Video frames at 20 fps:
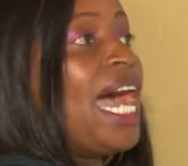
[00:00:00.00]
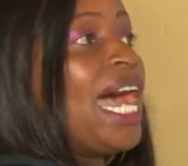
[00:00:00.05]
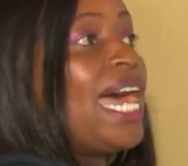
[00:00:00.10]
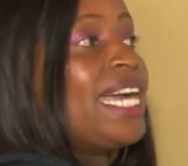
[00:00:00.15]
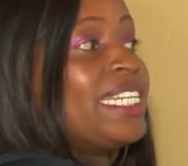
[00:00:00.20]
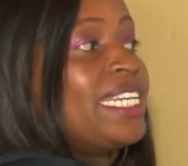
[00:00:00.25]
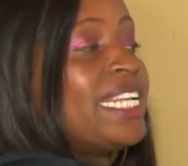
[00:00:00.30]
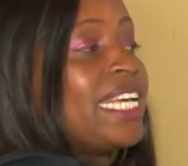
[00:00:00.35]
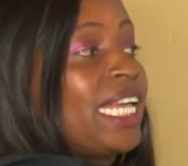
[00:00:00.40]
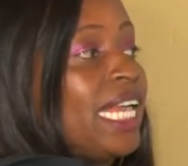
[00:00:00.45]

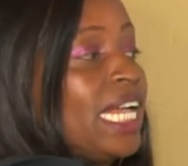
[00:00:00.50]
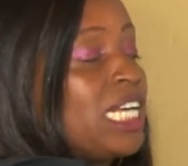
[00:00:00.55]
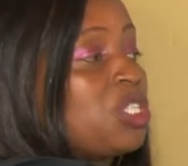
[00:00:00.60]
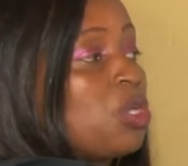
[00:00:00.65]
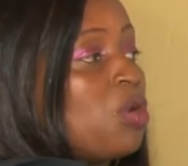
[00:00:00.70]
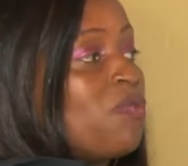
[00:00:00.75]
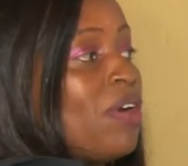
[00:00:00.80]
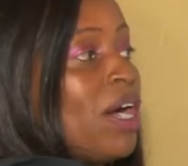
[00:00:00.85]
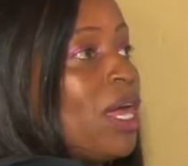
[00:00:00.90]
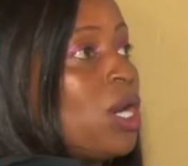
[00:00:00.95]
And in the case
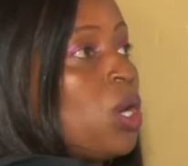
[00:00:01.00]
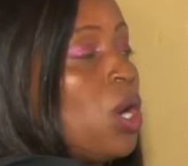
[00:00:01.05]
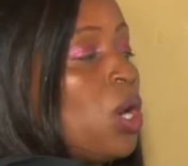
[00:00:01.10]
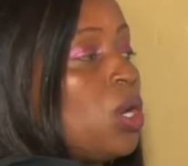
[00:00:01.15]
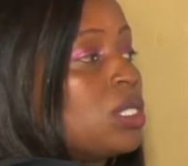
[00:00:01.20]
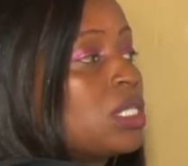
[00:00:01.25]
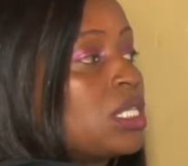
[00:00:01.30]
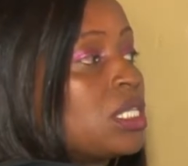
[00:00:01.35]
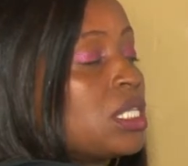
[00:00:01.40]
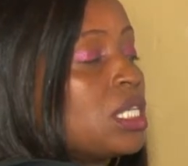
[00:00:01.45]
of a
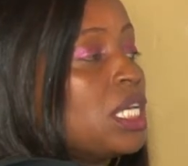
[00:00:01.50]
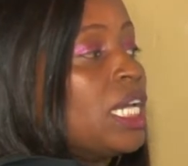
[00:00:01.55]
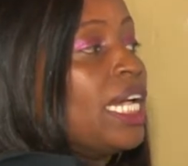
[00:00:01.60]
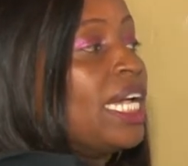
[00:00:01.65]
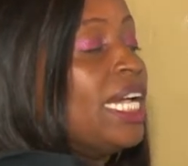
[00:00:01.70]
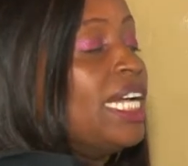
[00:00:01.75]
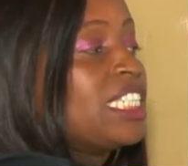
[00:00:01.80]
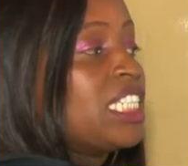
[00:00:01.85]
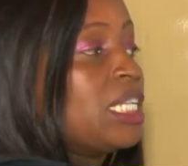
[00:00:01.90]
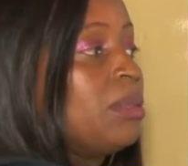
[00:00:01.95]
loss,
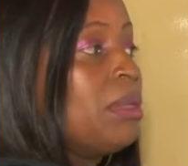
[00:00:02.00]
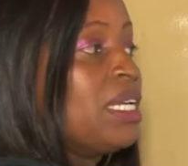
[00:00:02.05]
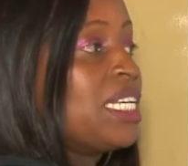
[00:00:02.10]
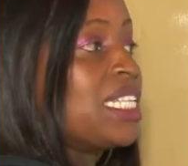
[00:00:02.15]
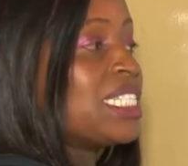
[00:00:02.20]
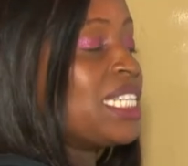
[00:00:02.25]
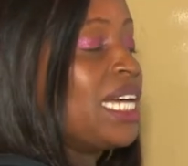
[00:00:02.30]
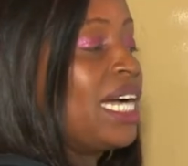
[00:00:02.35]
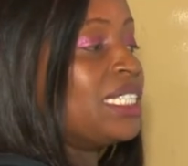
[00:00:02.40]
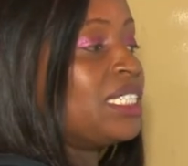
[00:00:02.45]
it
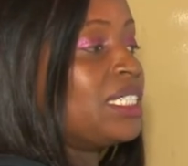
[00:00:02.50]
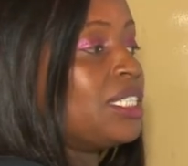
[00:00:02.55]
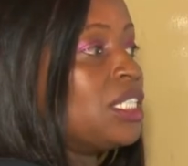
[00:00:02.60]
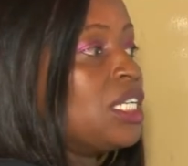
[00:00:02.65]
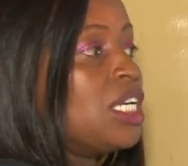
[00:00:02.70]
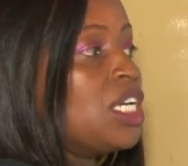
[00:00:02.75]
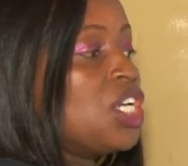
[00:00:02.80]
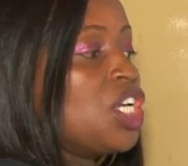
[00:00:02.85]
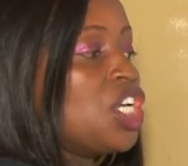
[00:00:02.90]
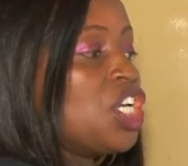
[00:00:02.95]
means that
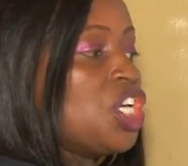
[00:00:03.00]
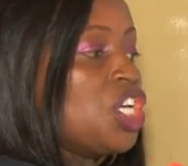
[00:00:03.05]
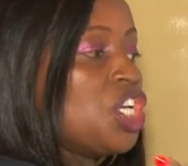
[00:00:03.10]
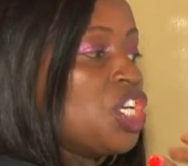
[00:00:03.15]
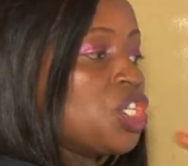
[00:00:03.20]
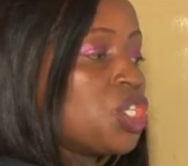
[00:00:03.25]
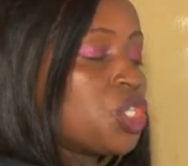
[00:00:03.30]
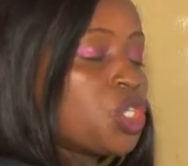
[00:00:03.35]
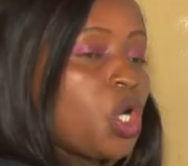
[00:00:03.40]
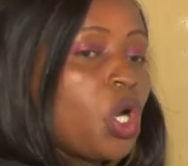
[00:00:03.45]

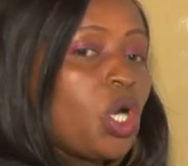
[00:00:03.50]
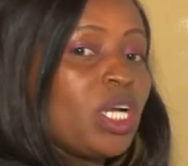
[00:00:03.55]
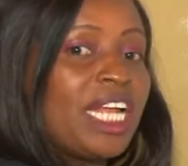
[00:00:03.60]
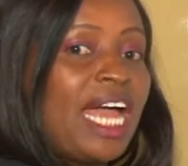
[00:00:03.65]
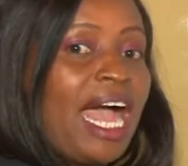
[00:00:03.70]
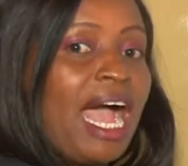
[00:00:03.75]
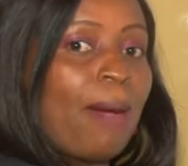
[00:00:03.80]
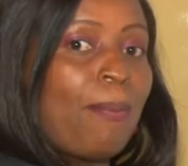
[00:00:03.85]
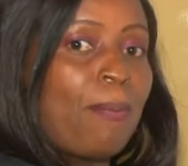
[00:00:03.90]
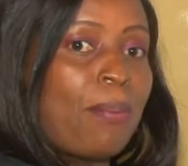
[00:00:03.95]
he
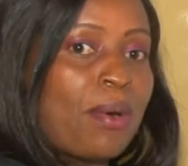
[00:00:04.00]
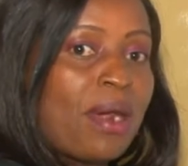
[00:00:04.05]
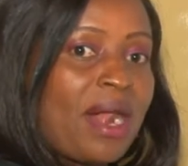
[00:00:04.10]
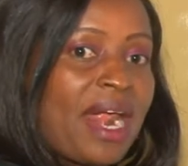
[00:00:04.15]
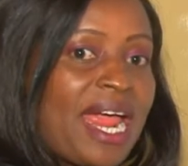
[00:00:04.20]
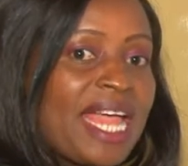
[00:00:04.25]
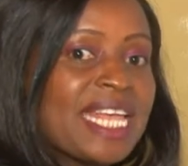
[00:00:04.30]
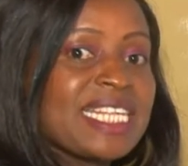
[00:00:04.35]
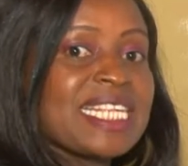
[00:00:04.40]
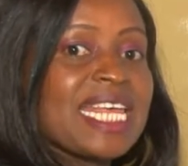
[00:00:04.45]
sold a
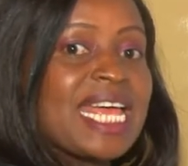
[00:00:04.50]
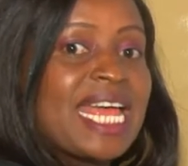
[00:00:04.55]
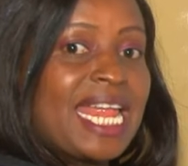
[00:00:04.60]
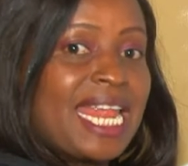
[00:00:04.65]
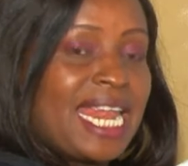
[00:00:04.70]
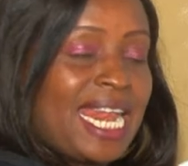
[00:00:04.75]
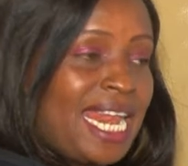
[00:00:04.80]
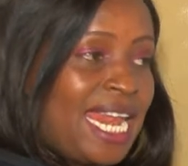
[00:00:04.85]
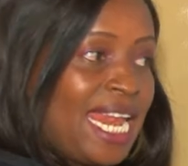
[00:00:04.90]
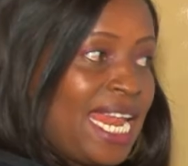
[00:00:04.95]
price
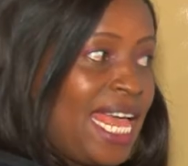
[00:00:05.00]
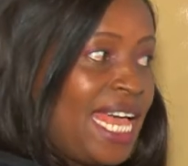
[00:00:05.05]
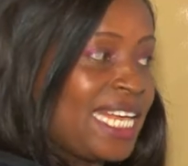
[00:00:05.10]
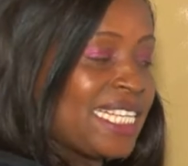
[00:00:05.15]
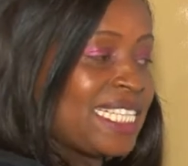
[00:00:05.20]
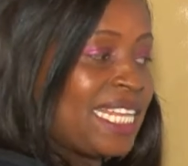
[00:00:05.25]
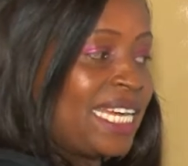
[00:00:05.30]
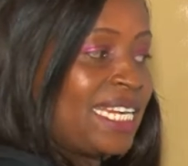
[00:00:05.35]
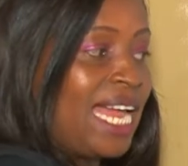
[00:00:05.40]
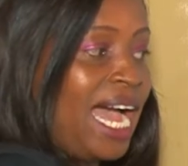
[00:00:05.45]

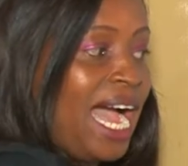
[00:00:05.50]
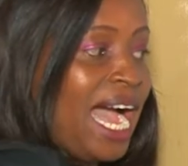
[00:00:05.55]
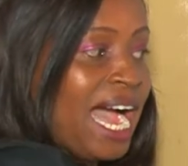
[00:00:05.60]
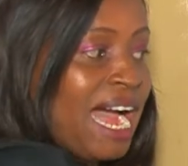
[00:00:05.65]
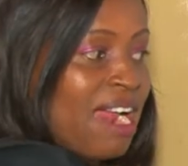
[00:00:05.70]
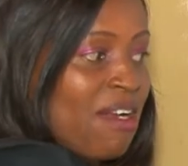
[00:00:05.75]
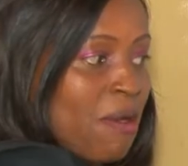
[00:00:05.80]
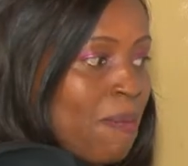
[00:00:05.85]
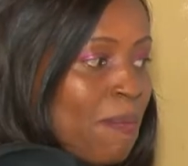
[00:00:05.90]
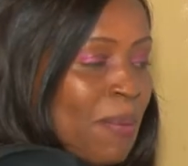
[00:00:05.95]
less than
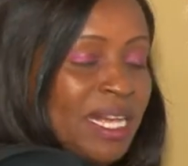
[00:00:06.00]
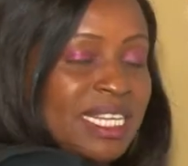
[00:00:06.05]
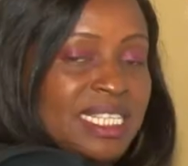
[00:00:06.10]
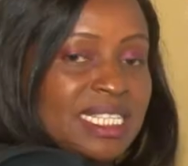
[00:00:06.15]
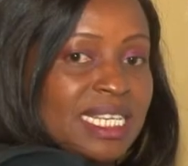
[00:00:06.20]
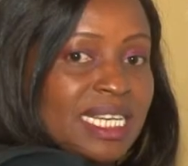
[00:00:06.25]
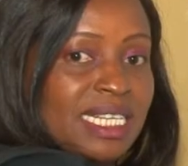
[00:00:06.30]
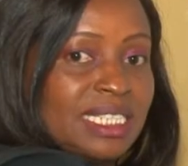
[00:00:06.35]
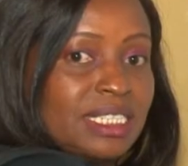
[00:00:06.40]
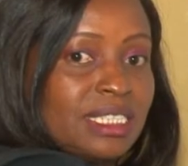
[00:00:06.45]

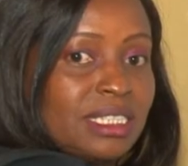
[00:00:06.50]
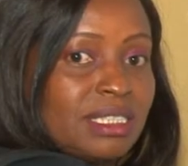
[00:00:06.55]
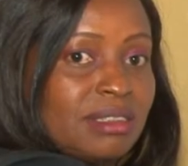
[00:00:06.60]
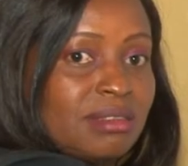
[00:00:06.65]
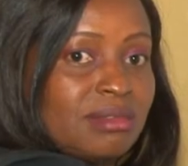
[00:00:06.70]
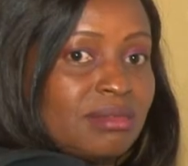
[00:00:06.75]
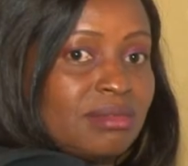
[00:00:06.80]
100%.